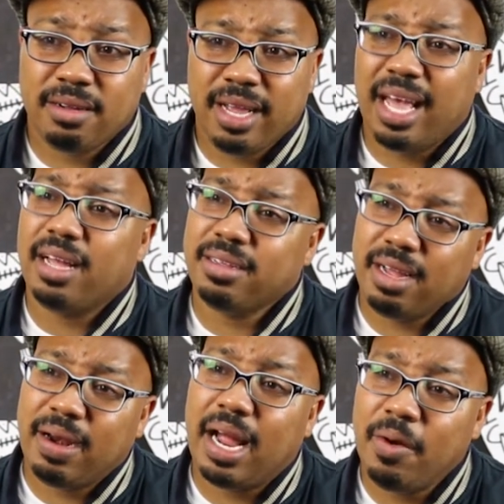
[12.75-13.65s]
Yeah,
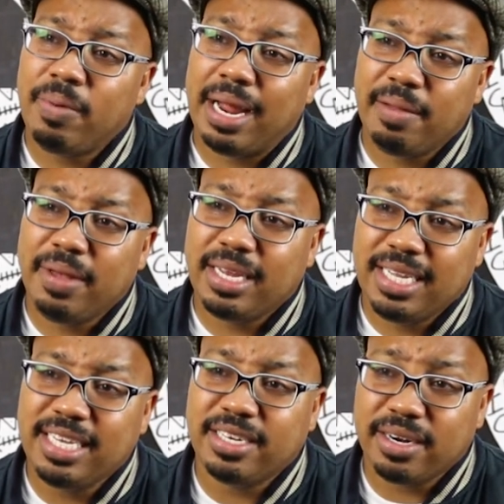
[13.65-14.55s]
I would probably be a
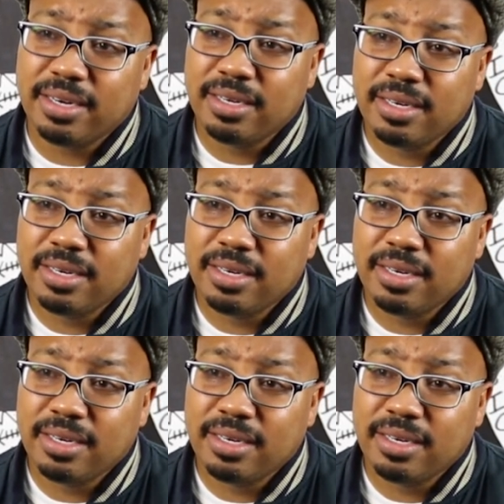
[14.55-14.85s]
teacher.